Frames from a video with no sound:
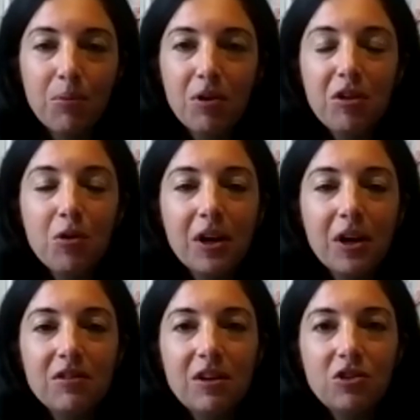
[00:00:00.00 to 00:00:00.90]
with the
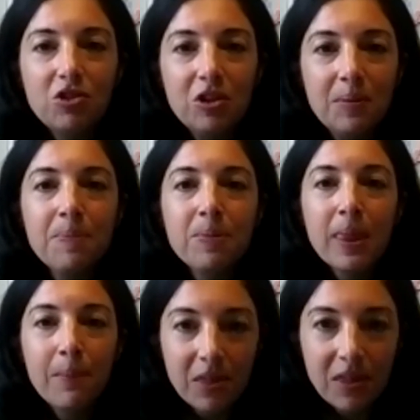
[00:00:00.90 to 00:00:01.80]
organization.
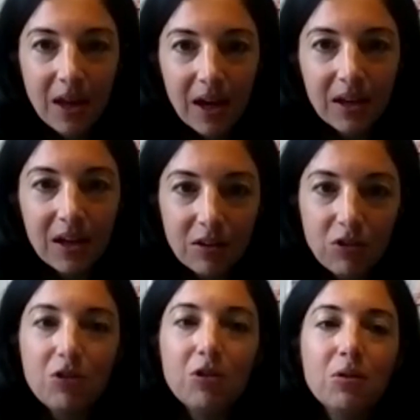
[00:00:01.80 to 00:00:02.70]
But that gets
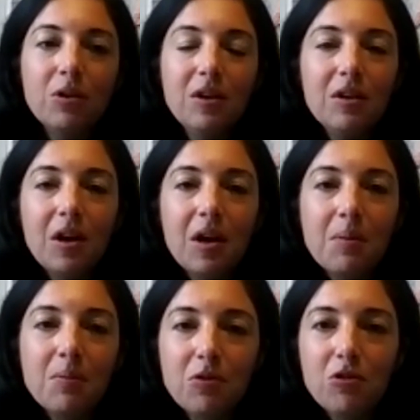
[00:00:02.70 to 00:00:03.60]
you
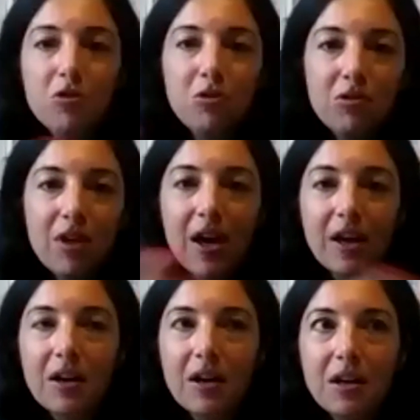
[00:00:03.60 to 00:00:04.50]
to
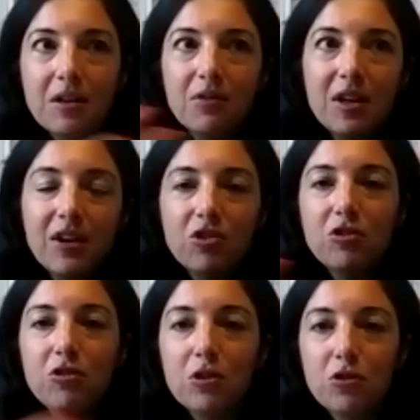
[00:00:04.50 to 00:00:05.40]
that kind of
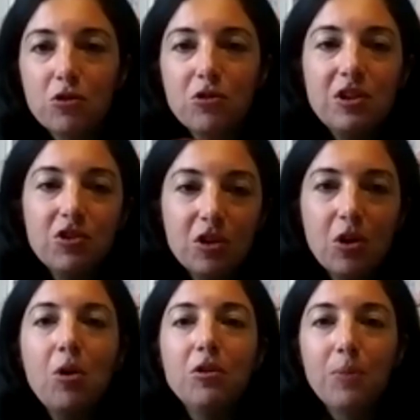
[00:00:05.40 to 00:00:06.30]
connection to your strategic
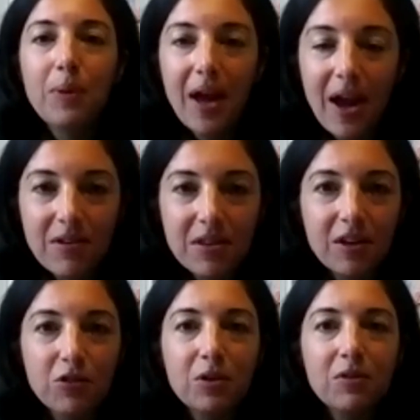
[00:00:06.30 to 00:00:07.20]
goals by having
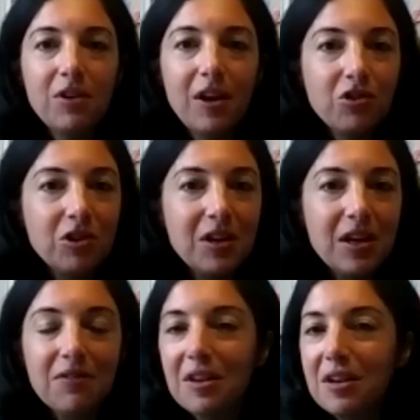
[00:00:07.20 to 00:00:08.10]
that sort of session.
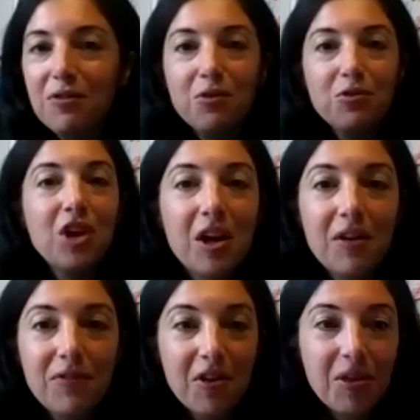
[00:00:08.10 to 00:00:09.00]
And if you check
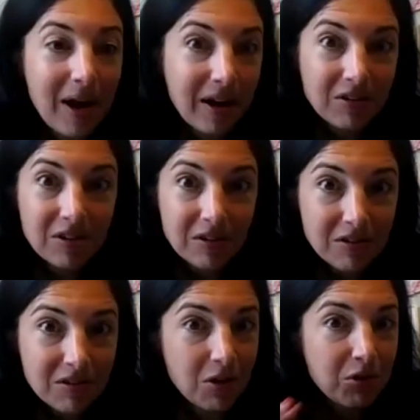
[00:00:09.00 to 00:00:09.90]
off all the
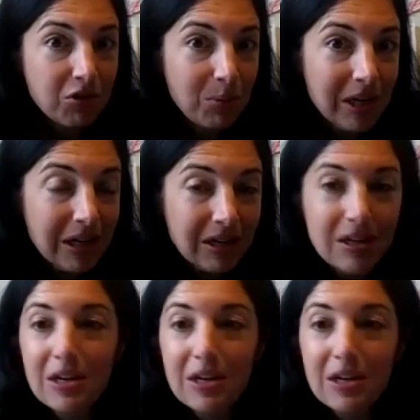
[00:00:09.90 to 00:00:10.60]
boxes, so to speak,